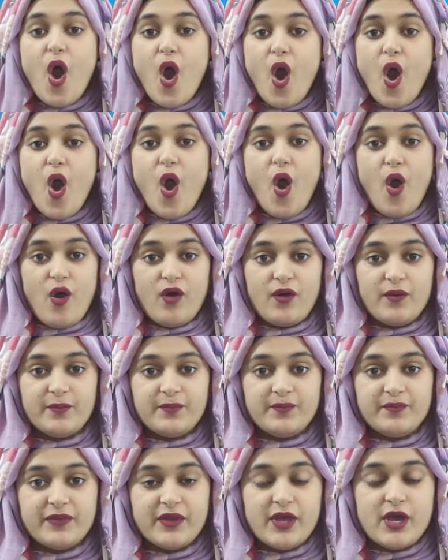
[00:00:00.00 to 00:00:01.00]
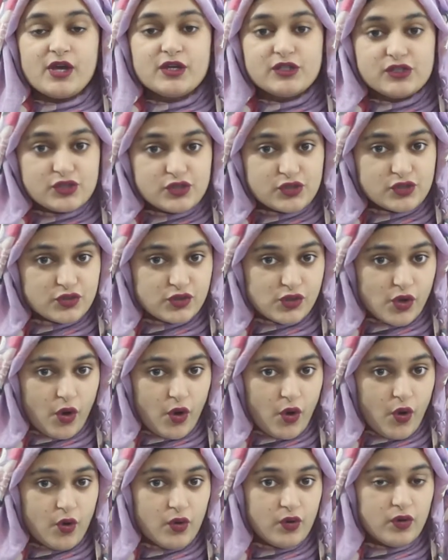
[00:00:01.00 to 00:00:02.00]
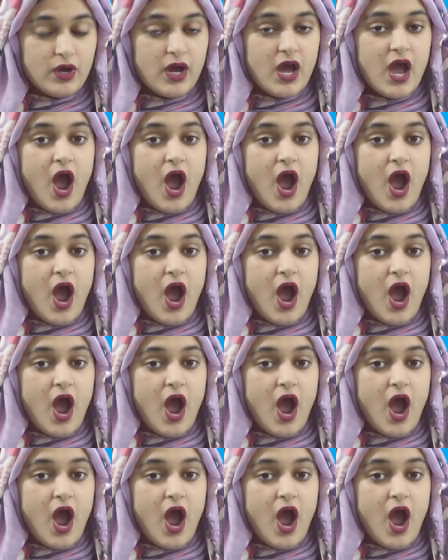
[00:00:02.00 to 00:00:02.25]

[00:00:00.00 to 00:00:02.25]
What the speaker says: O. So,